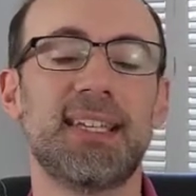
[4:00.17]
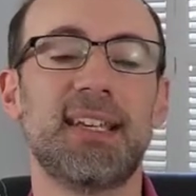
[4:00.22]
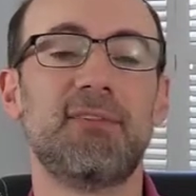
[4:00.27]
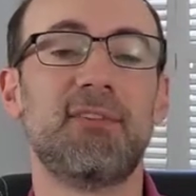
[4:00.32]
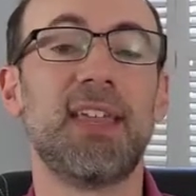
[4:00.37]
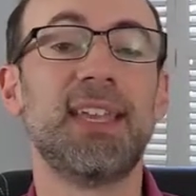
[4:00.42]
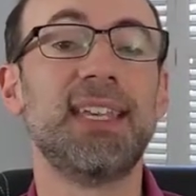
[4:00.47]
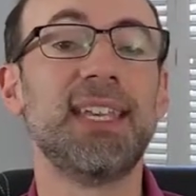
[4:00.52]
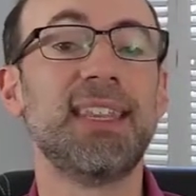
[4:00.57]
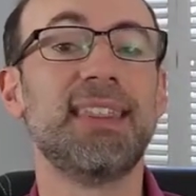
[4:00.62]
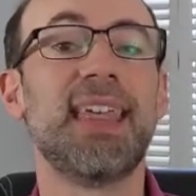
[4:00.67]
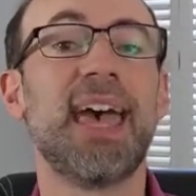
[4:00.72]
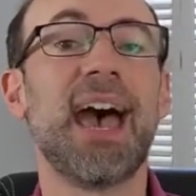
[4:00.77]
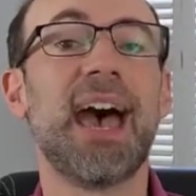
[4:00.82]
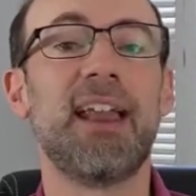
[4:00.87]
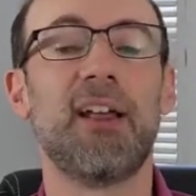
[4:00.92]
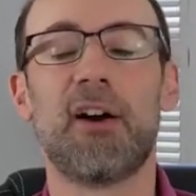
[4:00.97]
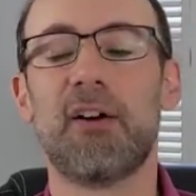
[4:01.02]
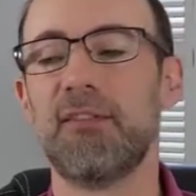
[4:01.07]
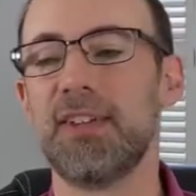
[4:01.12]
And if they did
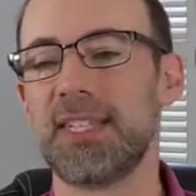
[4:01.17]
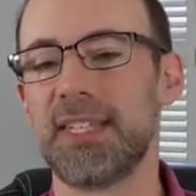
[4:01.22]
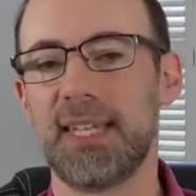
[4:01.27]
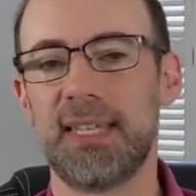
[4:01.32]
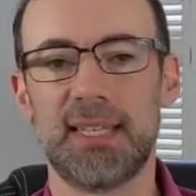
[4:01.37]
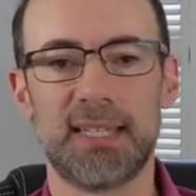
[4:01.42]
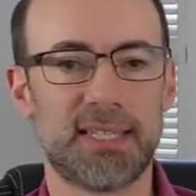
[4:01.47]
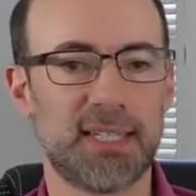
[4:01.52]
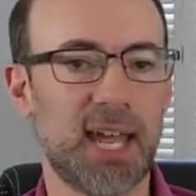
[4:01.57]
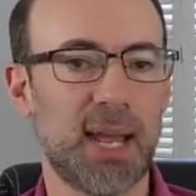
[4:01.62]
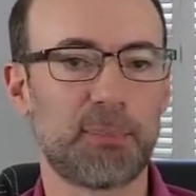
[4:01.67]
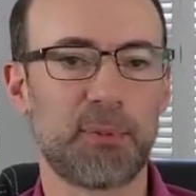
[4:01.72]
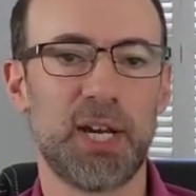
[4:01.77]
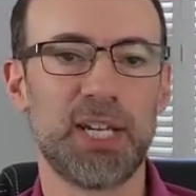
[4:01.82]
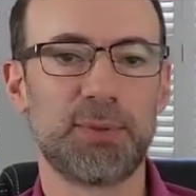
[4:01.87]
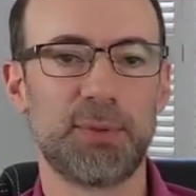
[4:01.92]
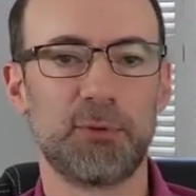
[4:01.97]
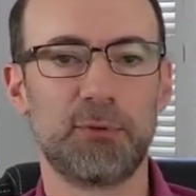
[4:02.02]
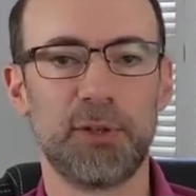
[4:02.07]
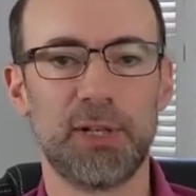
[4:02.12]
that, obviously the stock
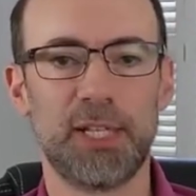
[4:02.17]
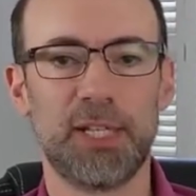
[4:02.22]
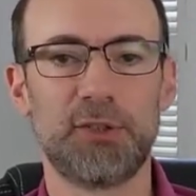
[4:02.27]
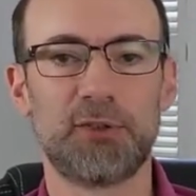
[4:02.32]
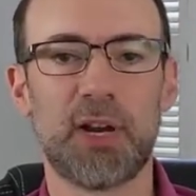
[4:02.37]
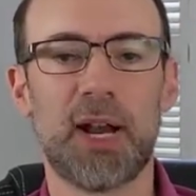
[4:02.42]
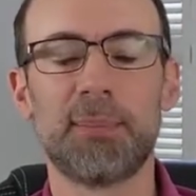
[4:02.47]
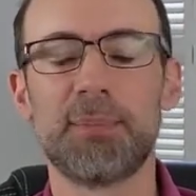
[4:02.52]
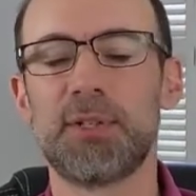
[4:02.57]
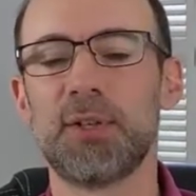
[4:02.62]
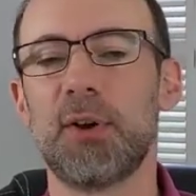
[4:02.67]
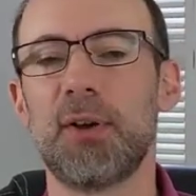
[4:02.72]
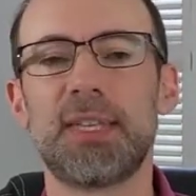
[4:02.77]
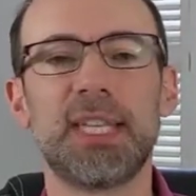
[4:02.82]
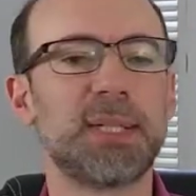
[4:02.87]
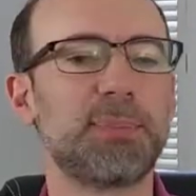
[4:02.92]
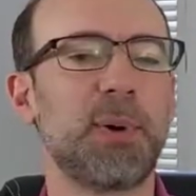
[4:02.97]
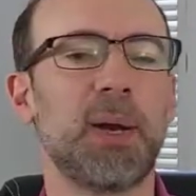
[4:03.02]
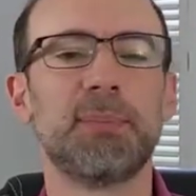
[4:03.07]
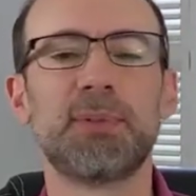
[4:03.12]
price would really drop. So at
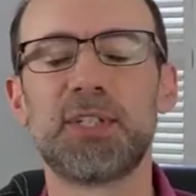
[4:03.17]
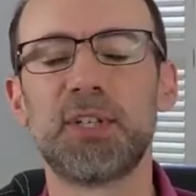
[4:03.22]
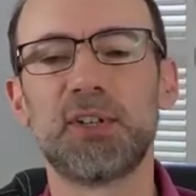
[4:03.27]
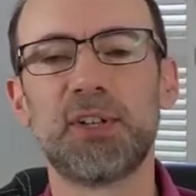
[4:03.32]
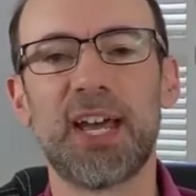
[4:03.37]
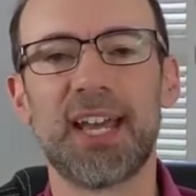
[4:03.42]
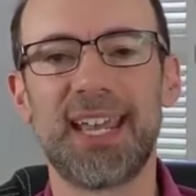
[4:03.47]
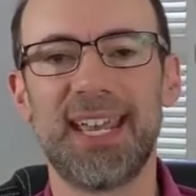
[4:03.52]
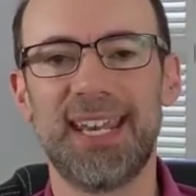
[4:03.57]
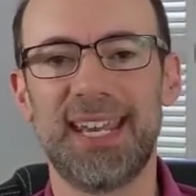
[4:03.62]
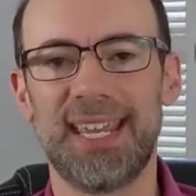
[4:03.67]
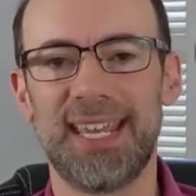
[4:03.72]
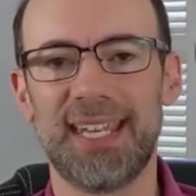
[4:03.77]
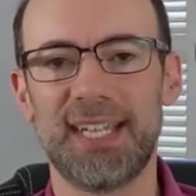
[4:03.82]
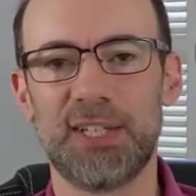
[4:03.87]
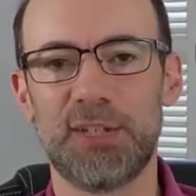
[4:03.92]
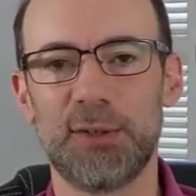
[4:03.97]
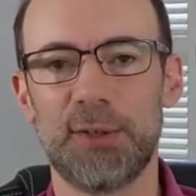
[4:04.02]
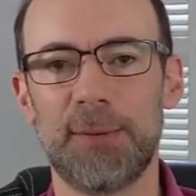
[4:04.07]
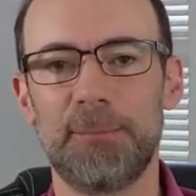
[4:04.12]
this point, I'm still not getting
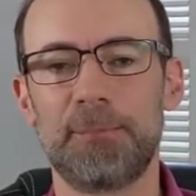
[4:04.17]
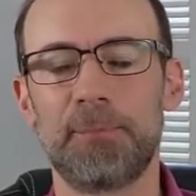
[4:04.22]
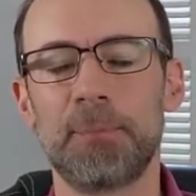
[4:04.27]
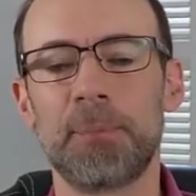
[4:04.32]
into it.